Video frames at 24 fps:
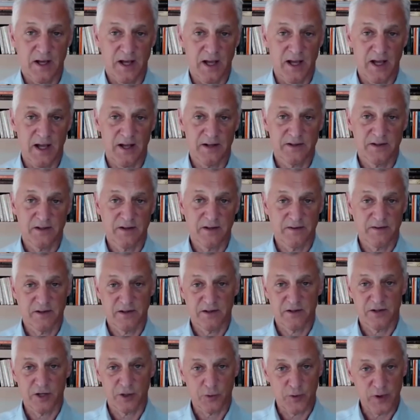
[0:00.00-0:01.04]
to
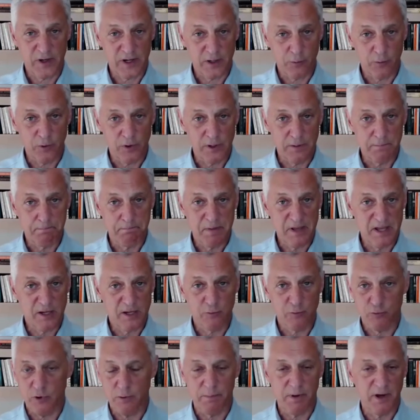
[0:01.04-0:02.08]
to create a really
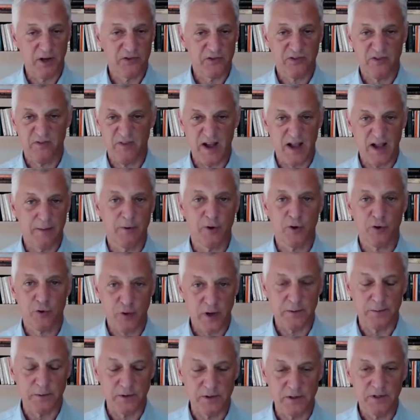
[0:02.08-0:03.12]
big, robust, viable,
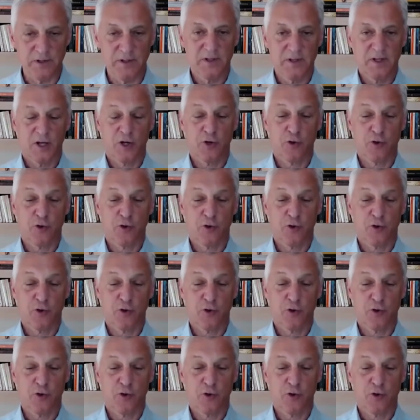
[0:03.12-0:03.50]
credible,